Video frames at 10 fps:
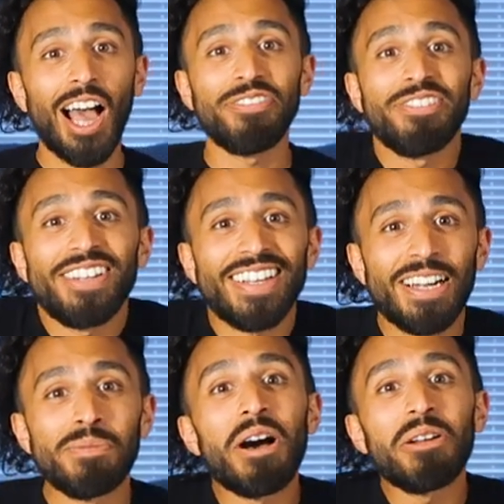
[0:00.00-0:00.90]
I feel like
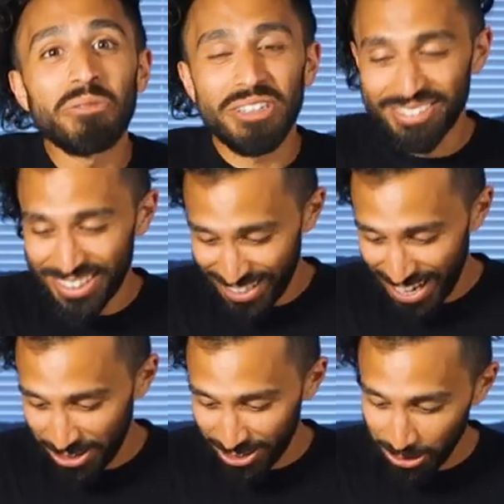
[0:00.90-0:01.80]
I'm on one right
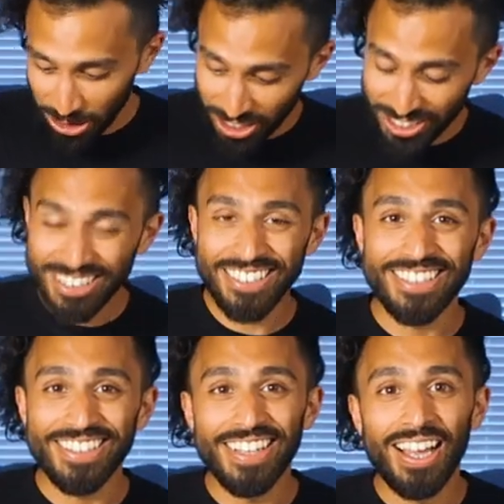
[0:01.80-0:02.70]
now. So
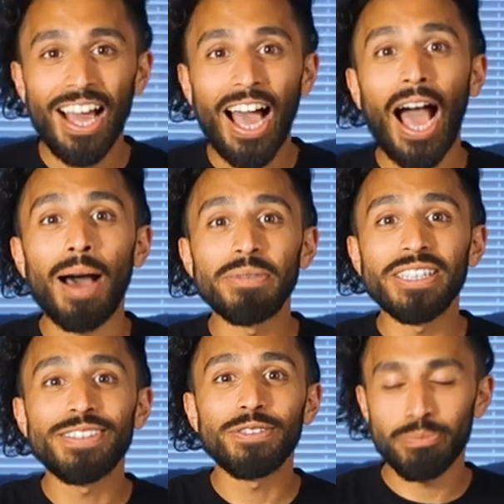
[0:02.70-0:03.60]
shit, I'm gonna
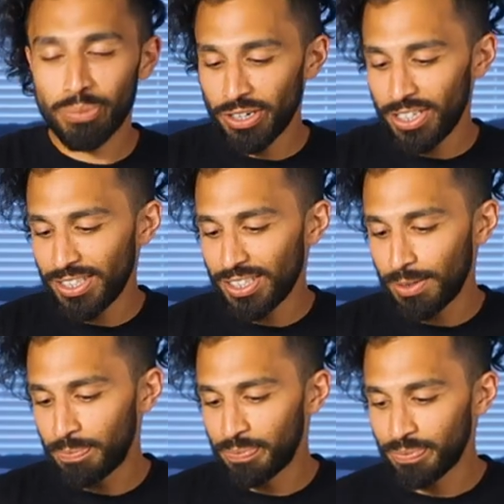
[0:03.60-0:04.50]
even put in
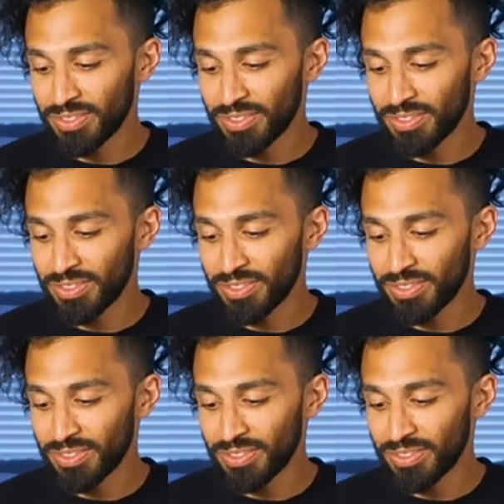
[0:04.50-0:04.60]
some